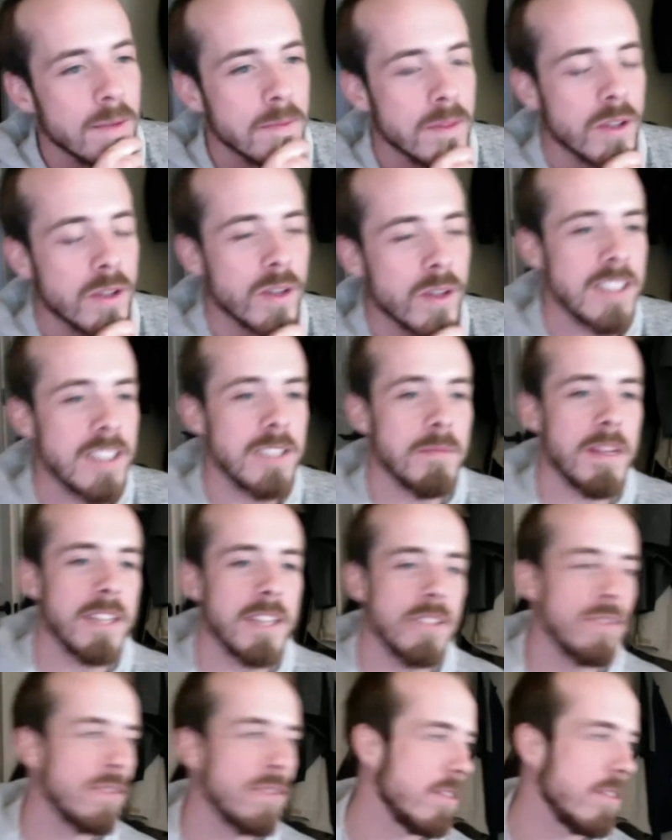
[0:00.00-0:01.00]
Crazy
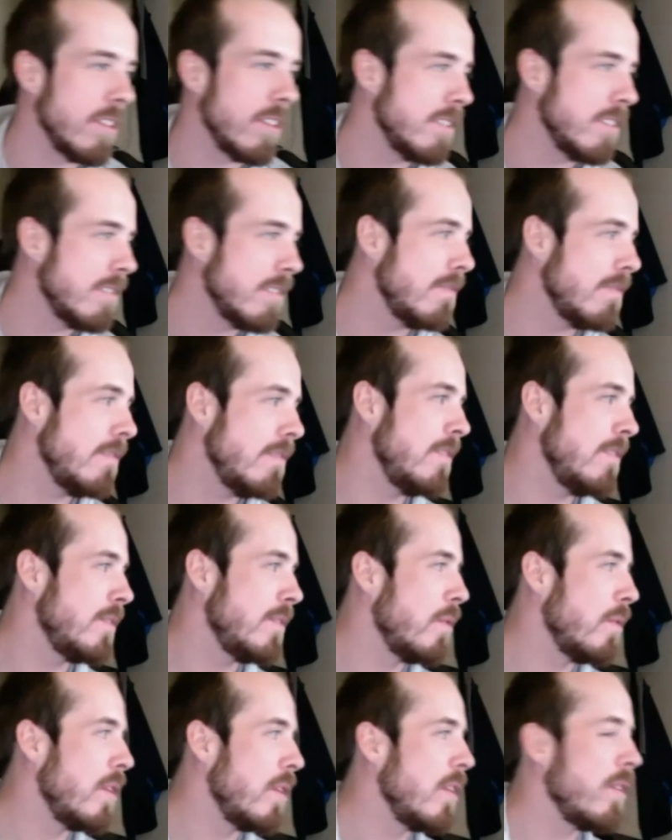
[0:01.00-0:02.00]
menu stories.
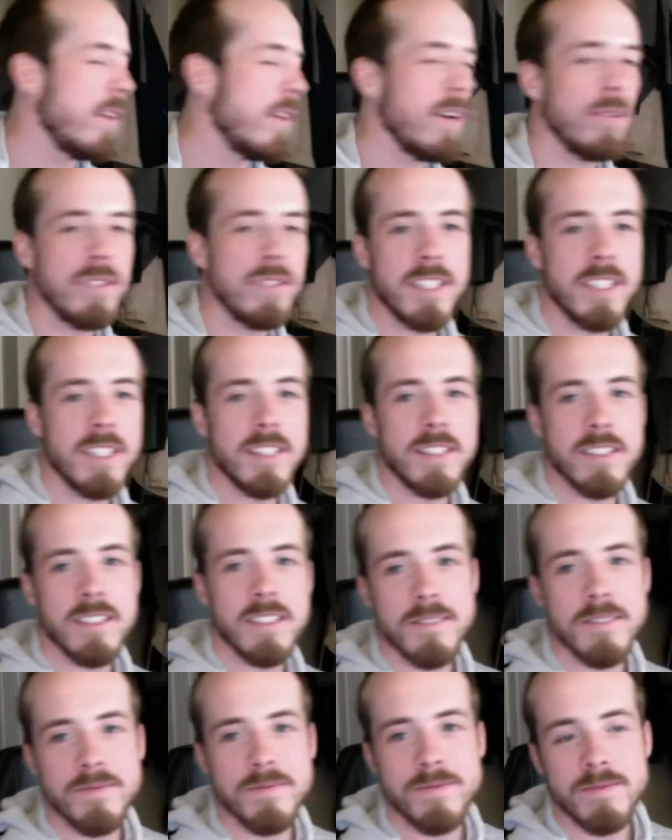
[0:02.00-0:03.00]
Well, you'd always get
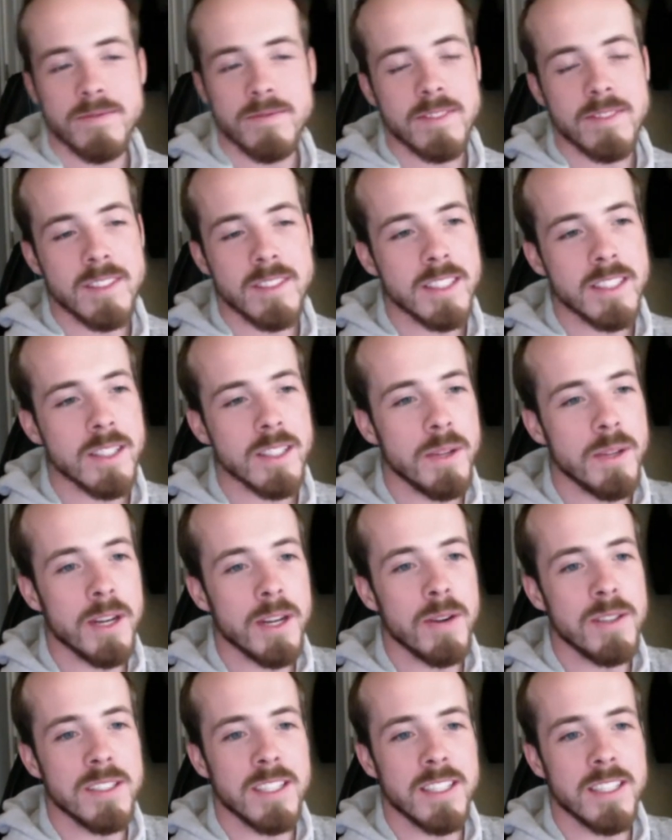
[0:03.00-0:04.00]

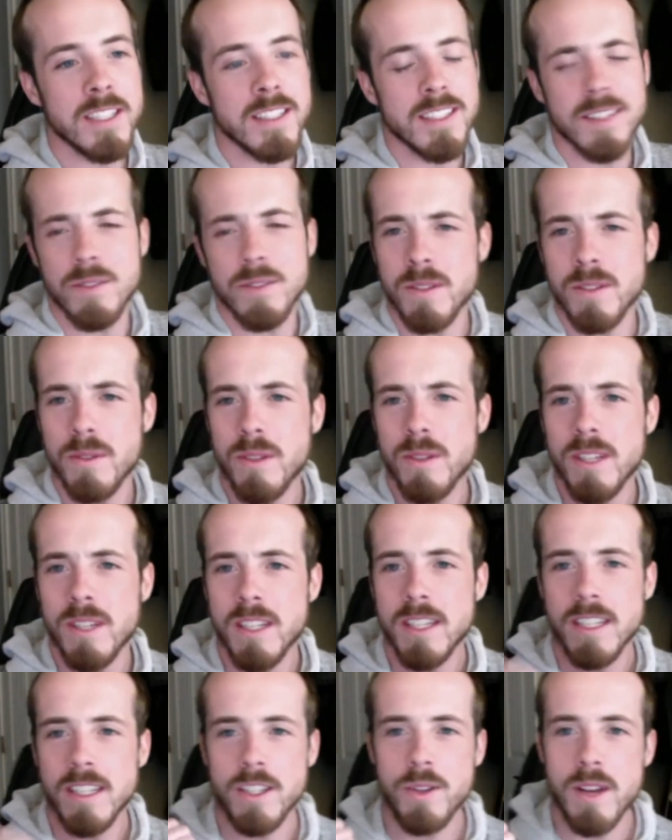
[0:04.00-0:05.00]
the, what,
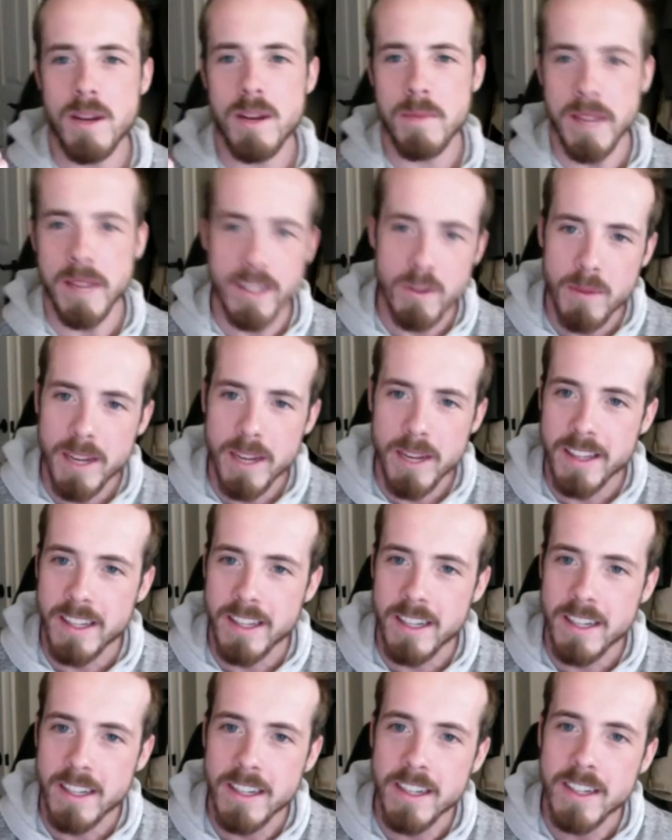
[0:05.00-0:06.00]
you had a menu back
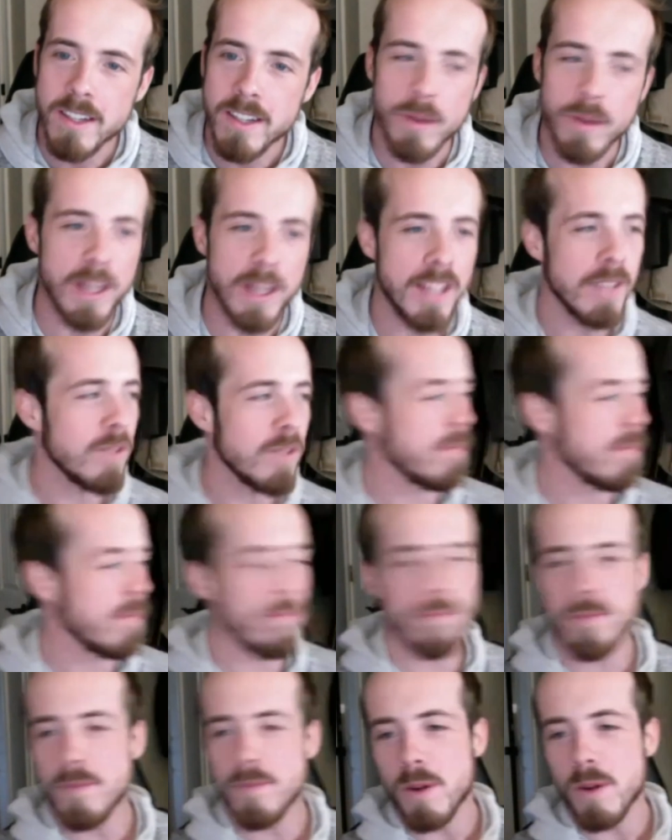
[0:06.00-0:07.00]
there? Wait, there was
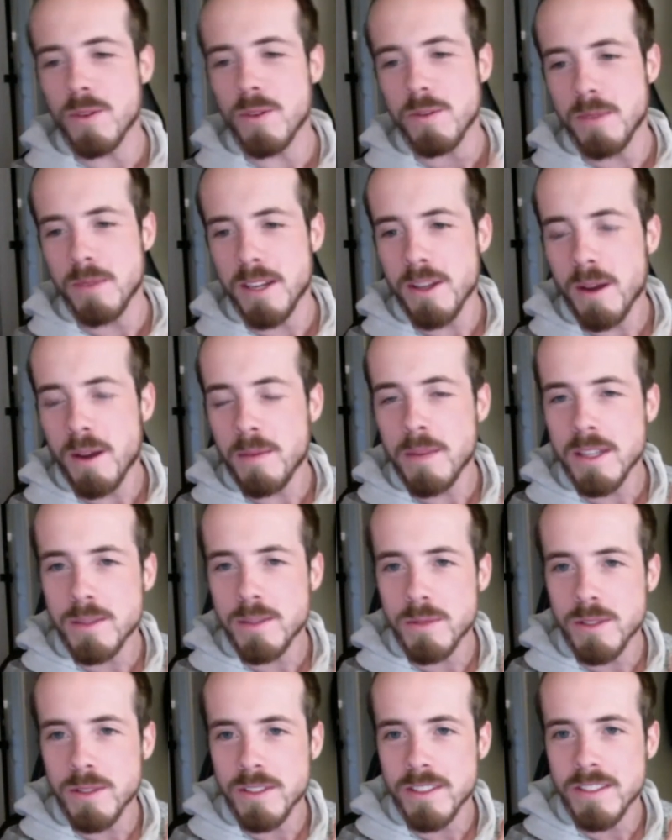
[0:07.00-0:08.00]
a menu? I'm not
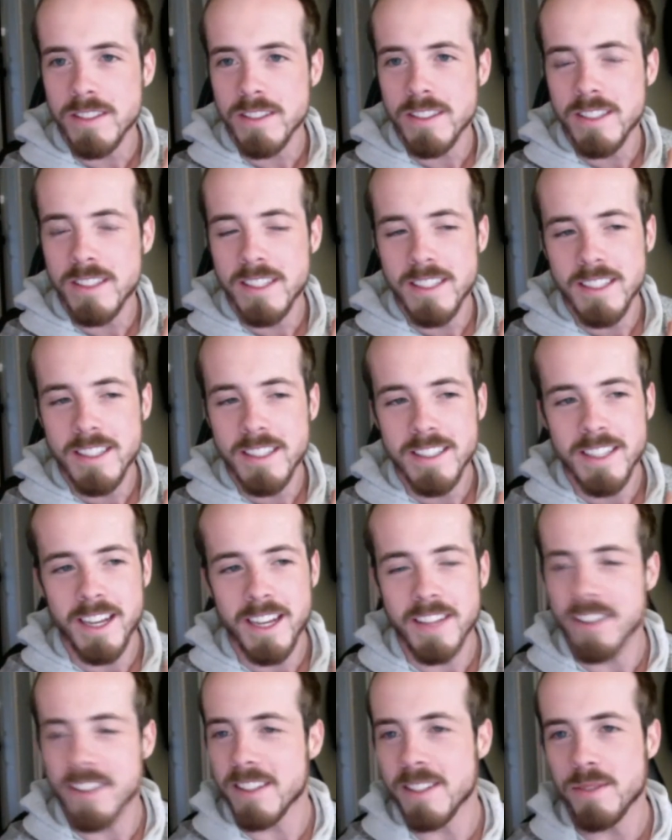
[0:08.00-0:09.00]
supposed to, I
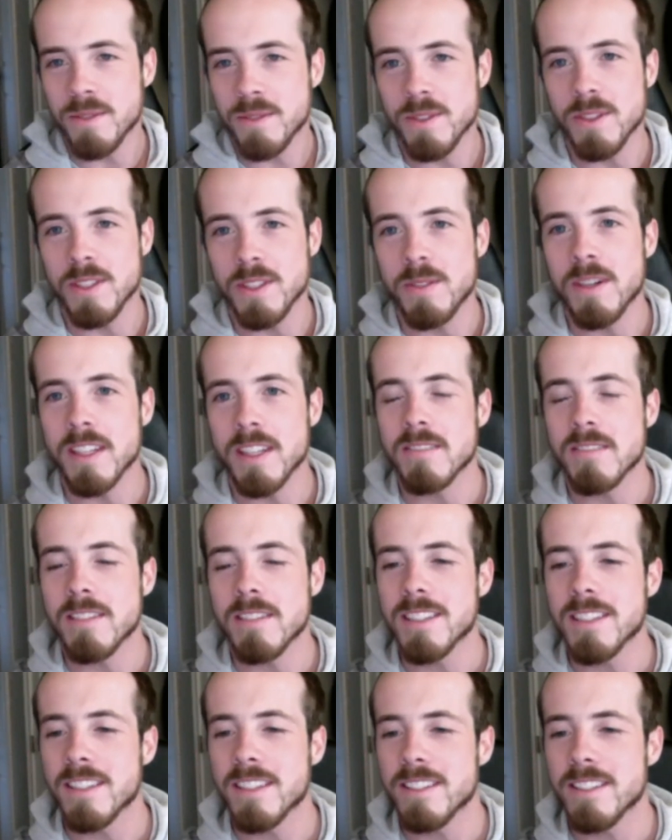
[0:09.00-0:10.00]
thought this was the only one at the
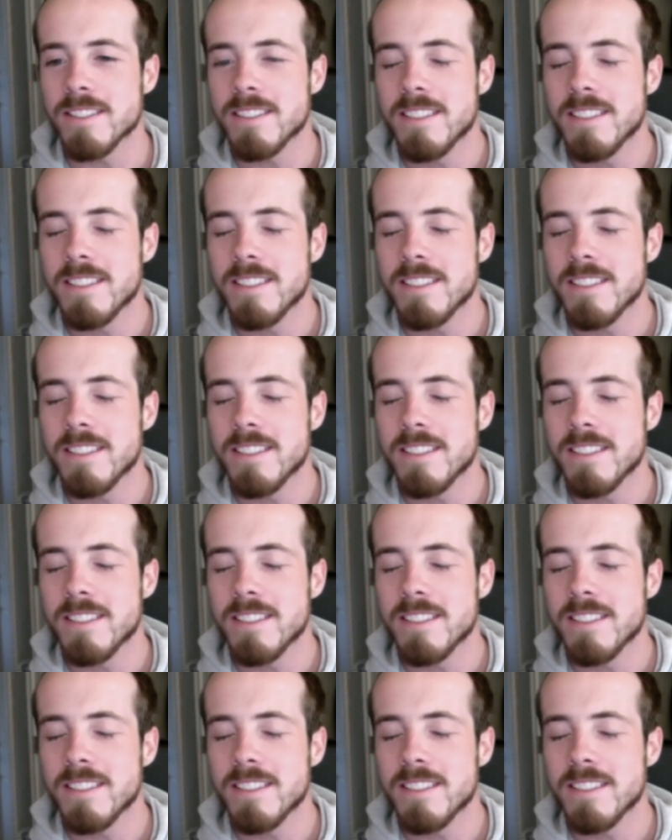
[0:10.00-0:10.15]
window.